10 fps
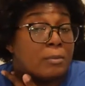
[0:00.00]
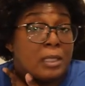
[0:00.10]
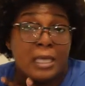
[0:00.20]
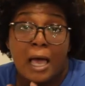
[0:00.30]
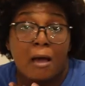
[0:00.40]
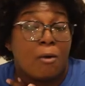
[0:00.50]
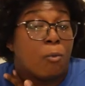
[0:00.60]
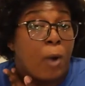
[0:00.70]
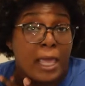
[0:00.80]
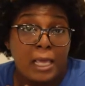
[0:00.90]
y'all,
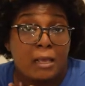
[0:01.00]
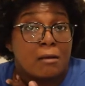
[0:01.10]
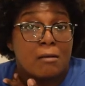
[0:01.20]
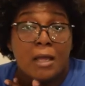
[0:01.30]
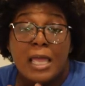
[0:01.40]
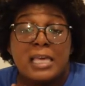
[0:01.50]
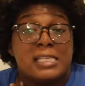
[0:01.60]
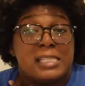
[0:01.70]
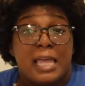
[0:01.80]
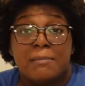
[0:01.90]
right here.
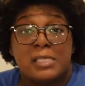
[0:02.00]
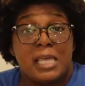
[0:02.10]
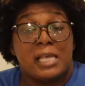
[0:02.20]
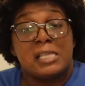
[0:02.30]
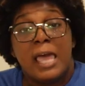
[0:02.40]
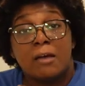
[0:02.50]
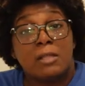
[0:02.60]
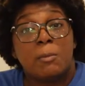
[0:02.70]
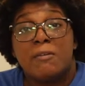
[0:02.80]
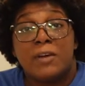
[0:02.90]
Stabbed his ass, held
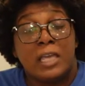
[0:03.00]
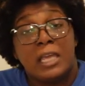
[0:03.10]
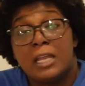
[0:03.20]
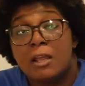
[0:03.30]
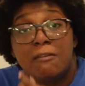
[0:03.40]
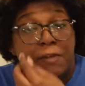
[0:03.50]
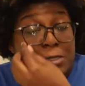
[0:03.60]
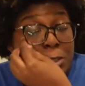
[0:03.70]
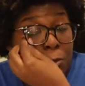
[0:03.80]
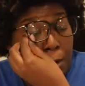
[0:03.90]
that motherfucker in there, he fell
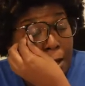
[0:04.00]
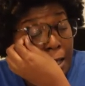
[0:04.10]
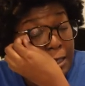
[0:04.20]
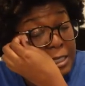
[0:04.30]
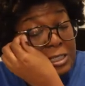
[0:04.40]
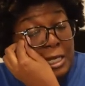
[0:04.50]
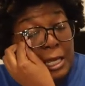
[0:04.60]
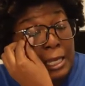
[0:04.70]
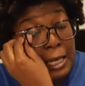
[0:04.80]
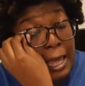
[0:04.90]
to the ground, all of that shit,
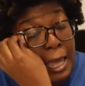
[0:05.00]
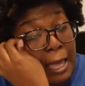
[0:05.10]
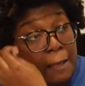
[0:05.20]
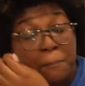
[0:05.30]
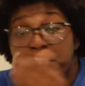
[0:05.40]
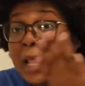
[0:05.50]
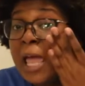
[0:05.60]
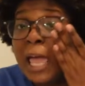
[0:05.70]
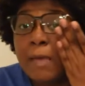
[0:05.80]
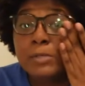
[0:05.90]
and he died.
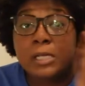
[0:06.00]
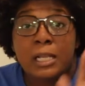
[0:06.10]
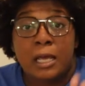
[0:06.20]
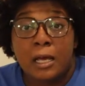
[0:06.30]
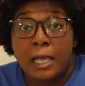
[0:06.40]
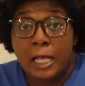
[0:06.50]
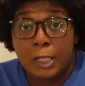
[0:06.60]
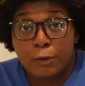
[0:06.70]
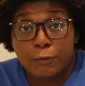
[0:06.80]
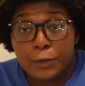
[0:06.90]
He was looking at her hella
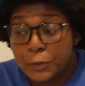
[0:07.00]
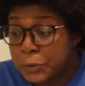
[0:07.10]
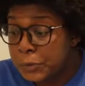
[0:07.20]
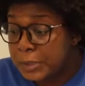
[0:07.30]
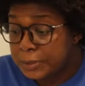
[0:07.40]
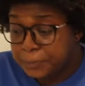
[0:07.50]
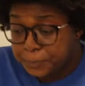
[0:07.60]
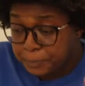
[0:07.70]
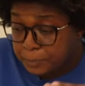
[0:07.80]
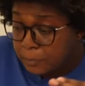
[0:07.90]
confused
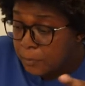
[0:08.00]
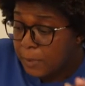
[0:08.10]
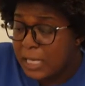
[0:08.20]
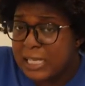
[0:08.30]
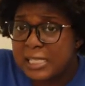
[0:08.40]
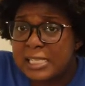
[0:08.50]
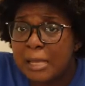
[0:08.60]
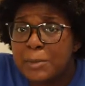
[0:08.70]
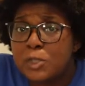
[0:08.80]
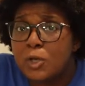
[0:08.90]
because he's
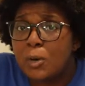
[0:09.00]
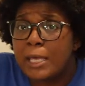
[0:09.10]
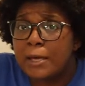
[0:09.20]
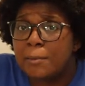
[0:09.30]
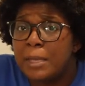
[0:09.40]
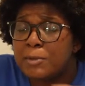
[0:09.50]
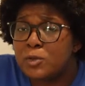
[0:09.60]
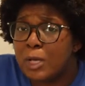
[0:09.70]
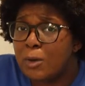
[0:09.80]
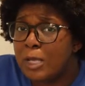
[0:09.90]
like, bitch, you gonna kill me, but you
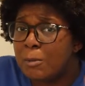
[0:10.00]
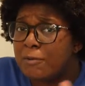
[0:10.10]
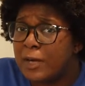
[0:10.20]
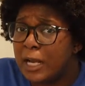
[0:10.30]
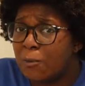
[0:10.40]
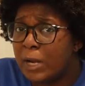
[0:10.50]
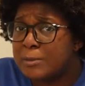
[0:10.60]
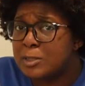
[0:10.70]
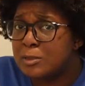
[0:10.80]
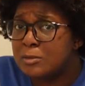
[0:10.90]
ain't gonna kill the motherfucker that
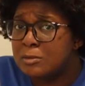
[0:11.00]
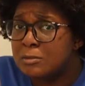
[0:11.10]
raped you.